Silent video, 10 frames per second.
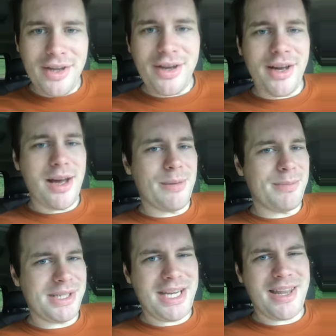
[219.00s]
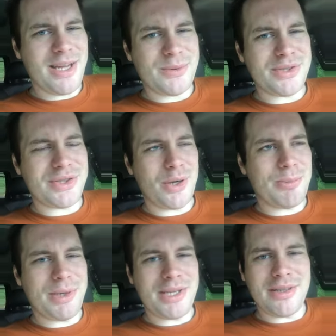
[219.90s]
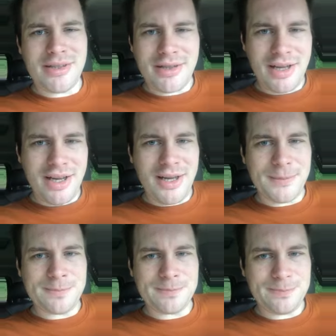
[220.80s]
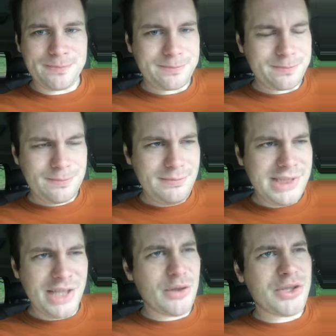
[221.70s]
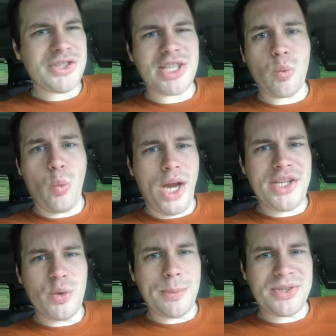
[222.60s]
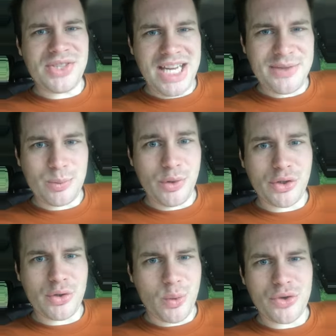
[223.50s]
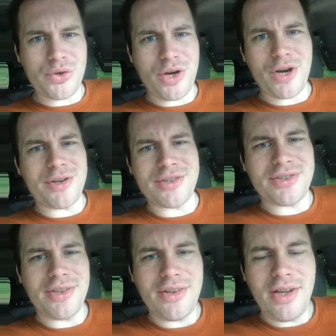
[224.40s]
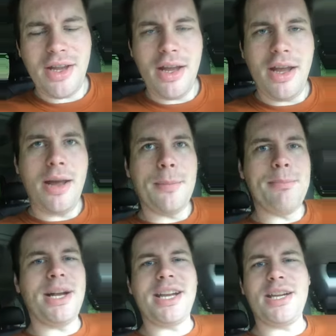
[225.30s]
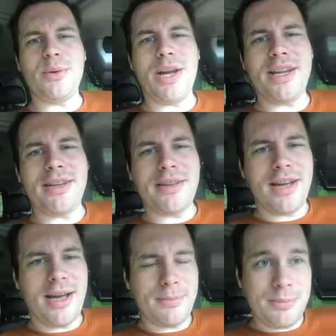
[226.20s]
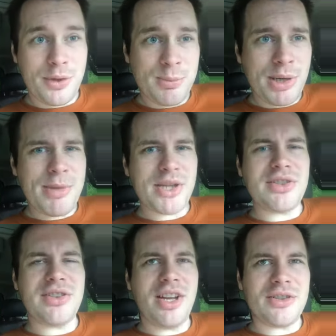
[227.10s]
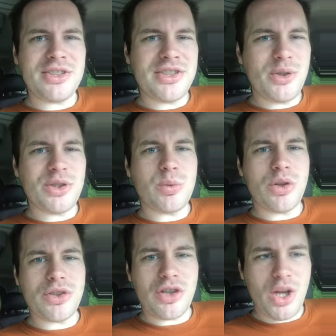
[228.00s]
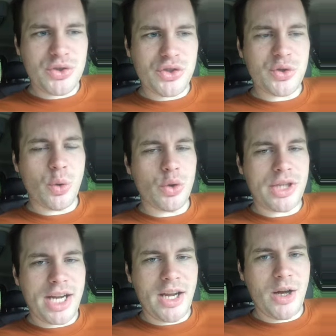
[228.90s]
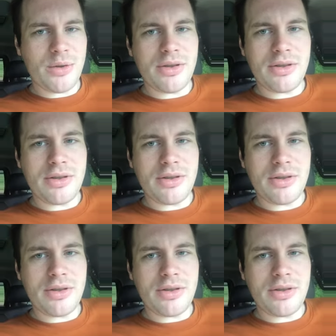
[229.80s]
But yeah, that was stupid. And they're just, like, way too obsessed with wanting to torture Ernest. But anyway, there's this dude that's wanting to close the school down.